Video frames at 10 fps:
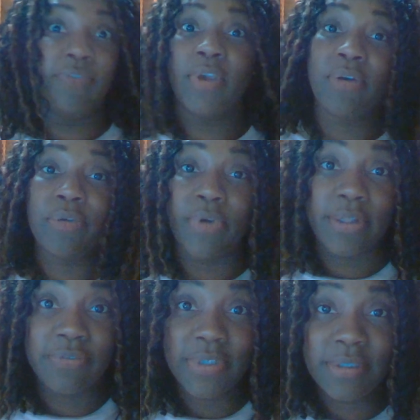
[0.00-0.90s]
very
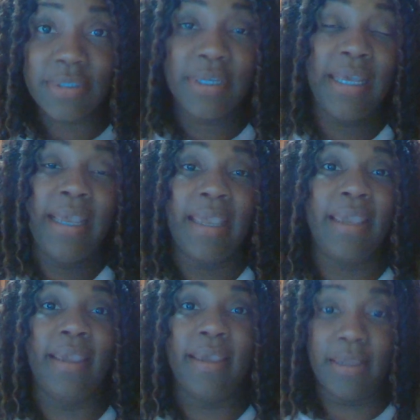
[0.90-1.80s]
relevant,
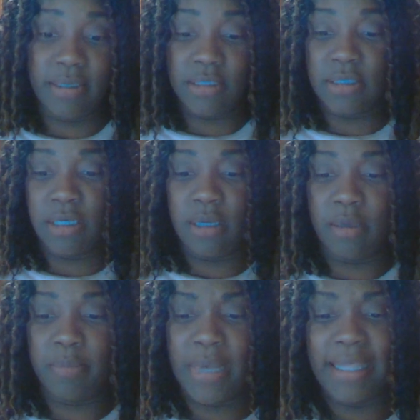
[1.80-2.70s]
and
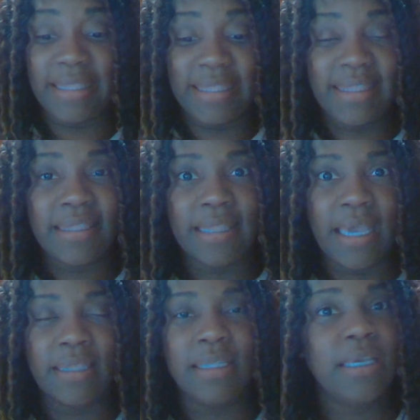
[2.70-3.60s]

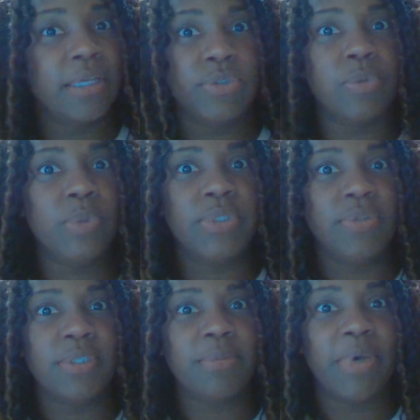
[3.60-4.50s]
I think I actually went to
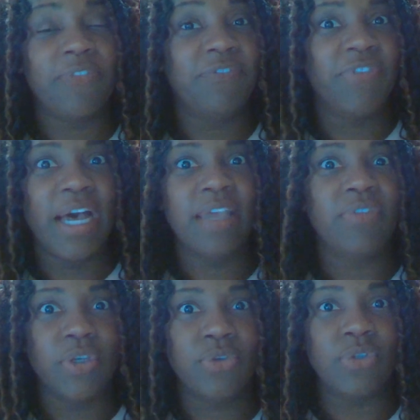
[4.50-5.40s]
this about
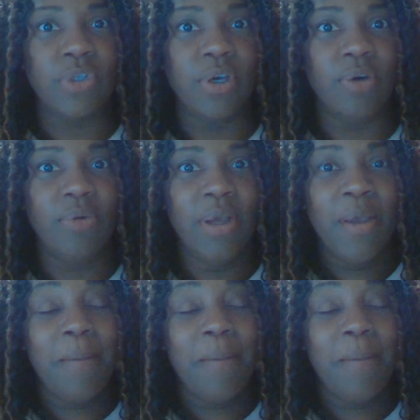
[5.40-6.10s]
5 years ago,